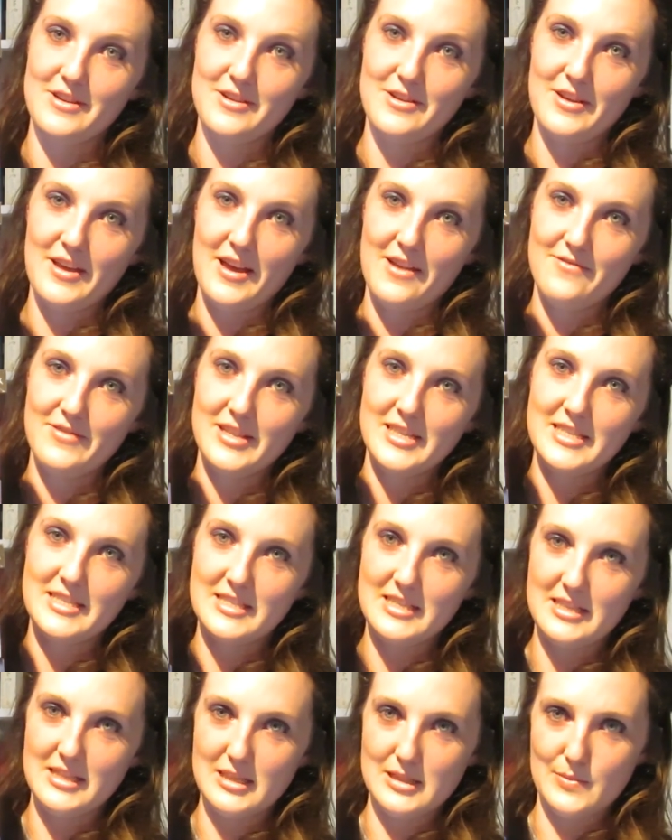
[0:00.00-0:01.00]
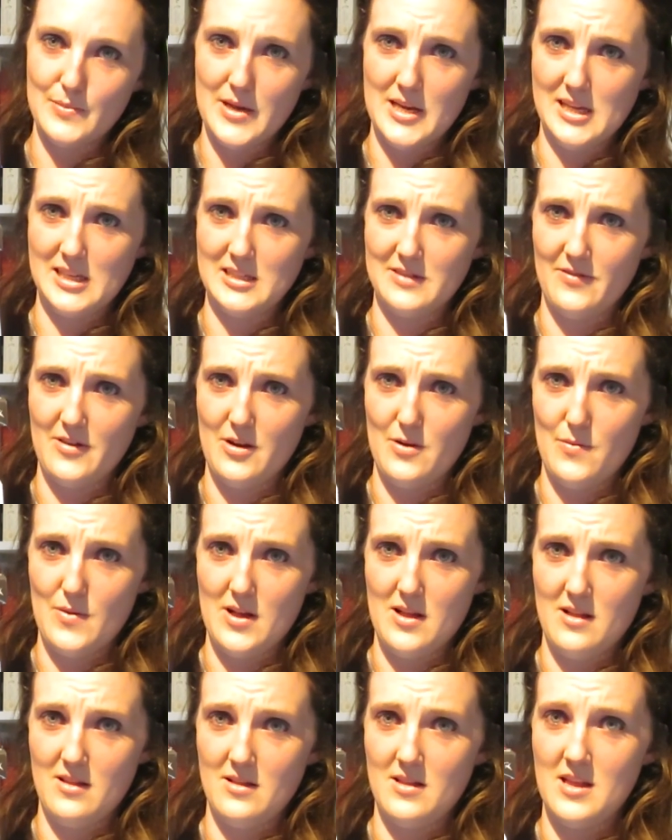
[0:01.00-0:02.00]
You can't really see the spines very
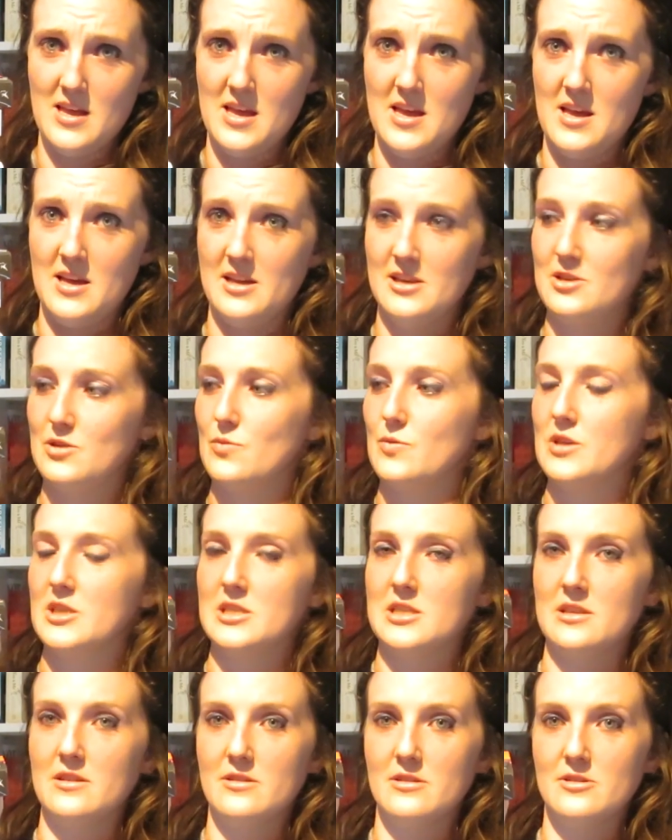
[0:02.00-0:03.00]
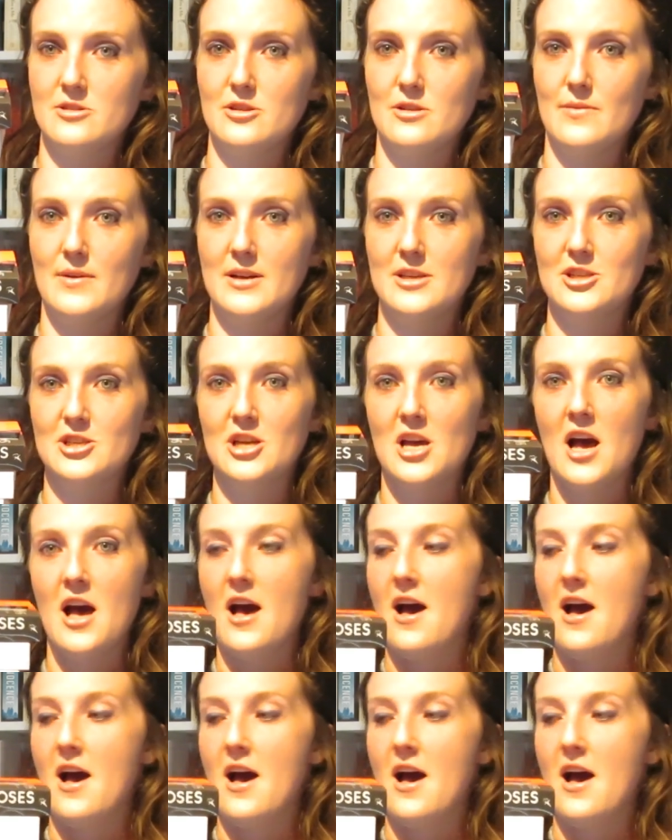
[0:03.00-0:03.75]
well. Don't want to tilt it too much.